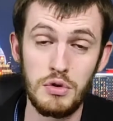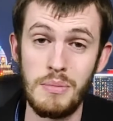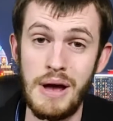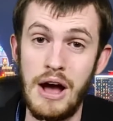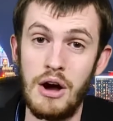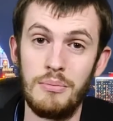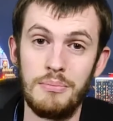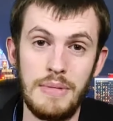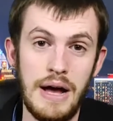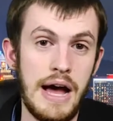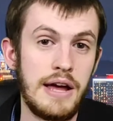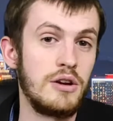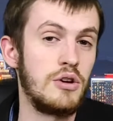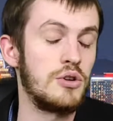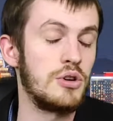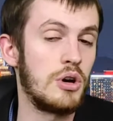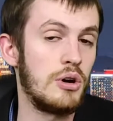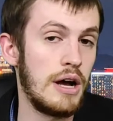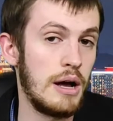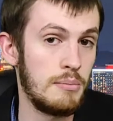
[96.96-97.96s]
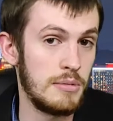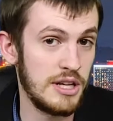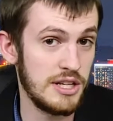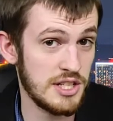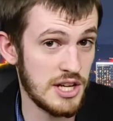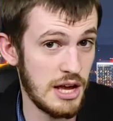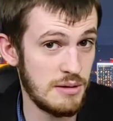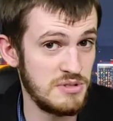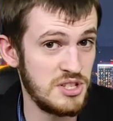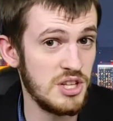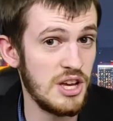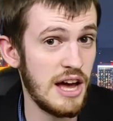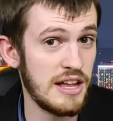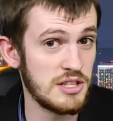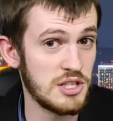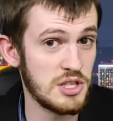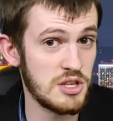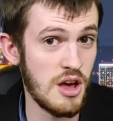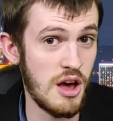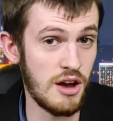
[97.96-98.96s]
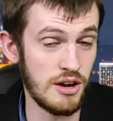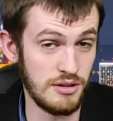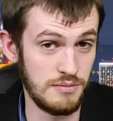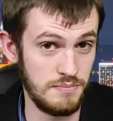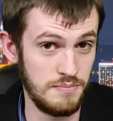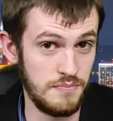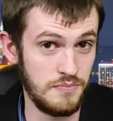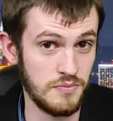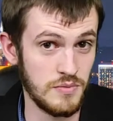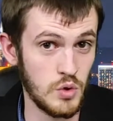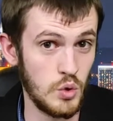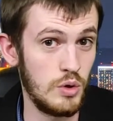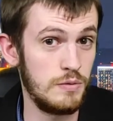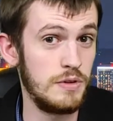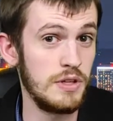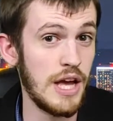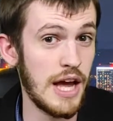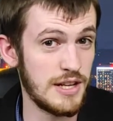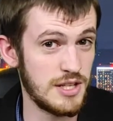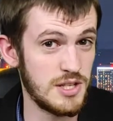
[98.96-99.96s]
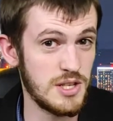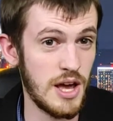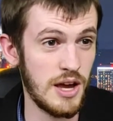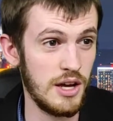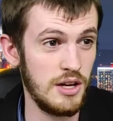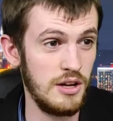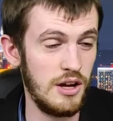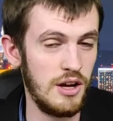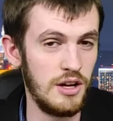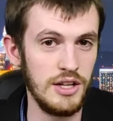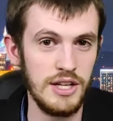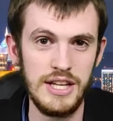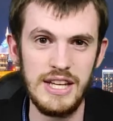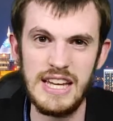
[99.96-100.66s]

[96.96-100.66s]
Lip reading: out. I don't know how many times he got stung, or if he got stung at all.